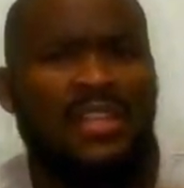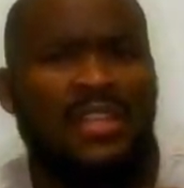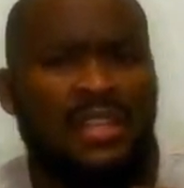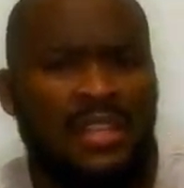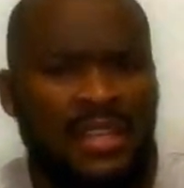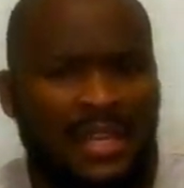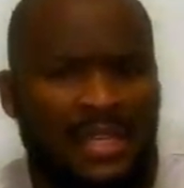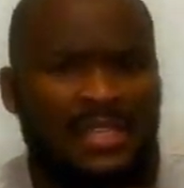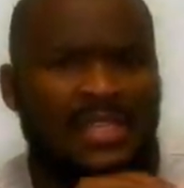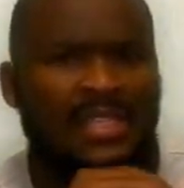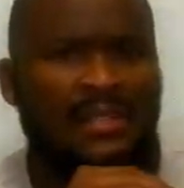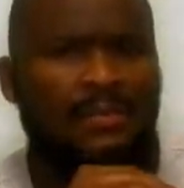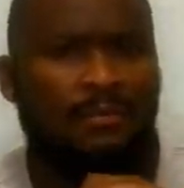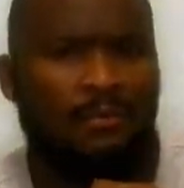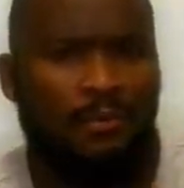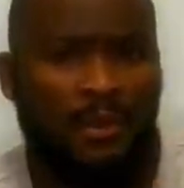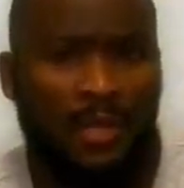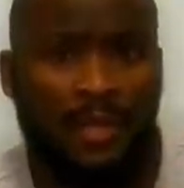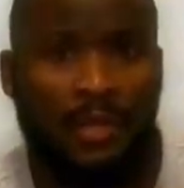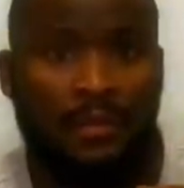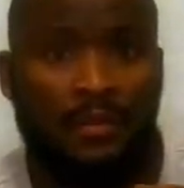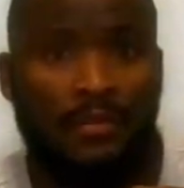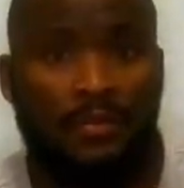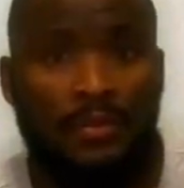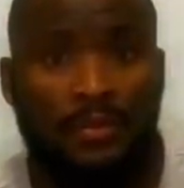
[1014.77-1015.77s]
gets spread
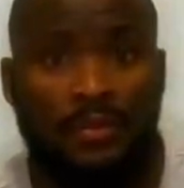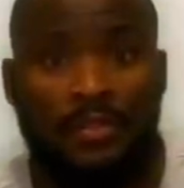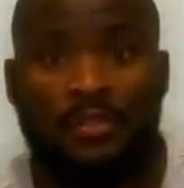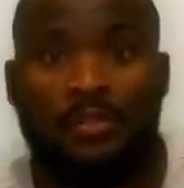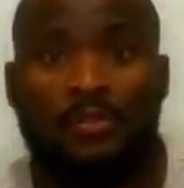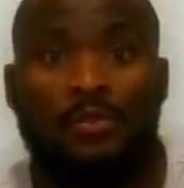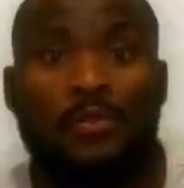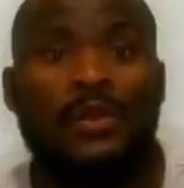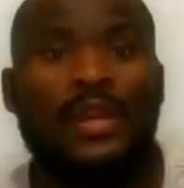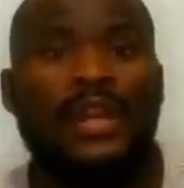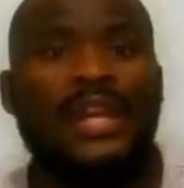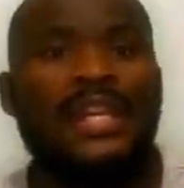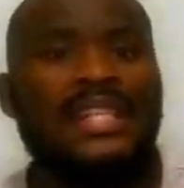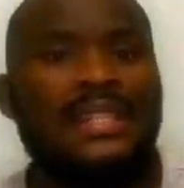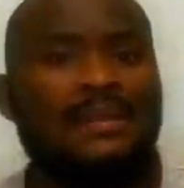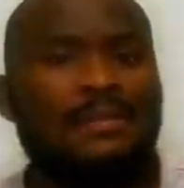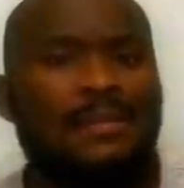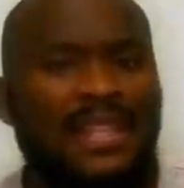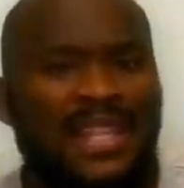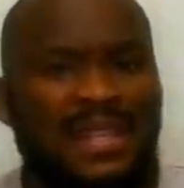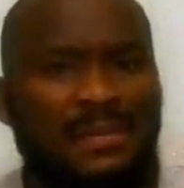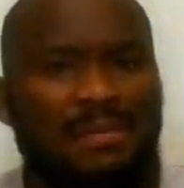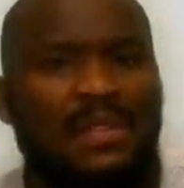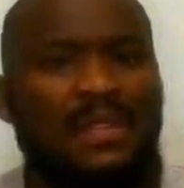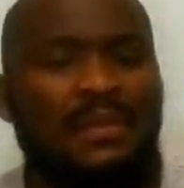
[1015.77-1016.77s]
across to as
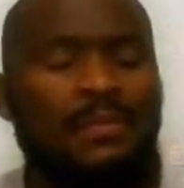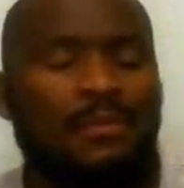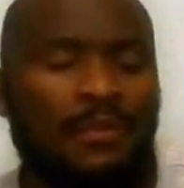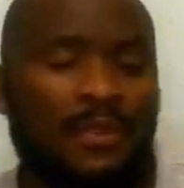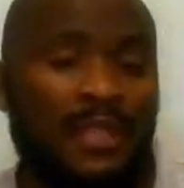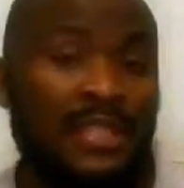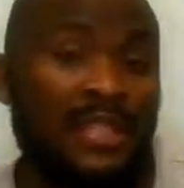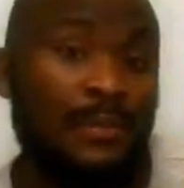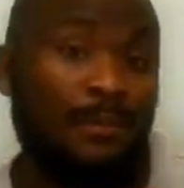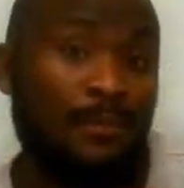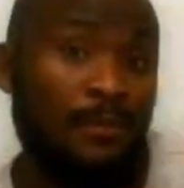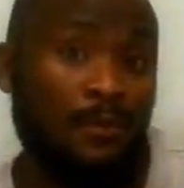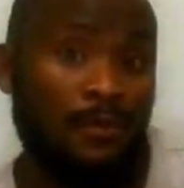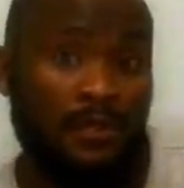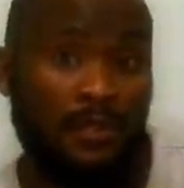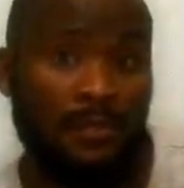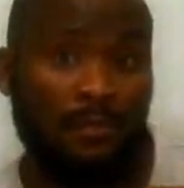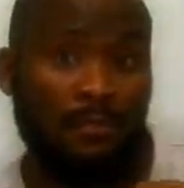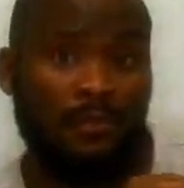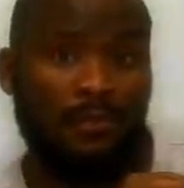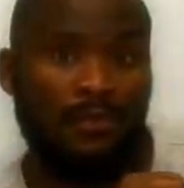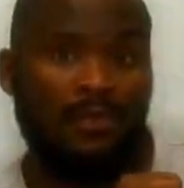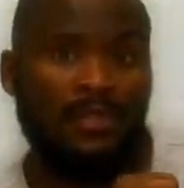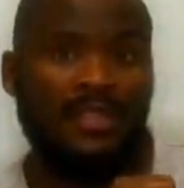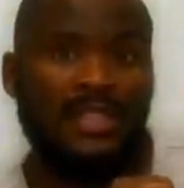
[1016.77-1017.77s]
many people as
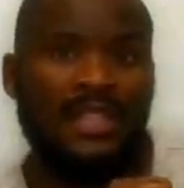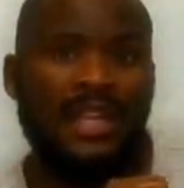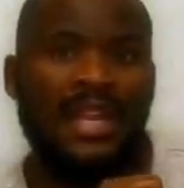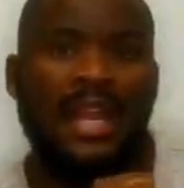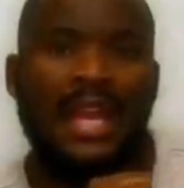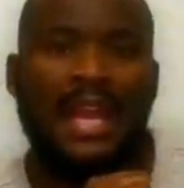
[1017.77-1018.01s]
possible.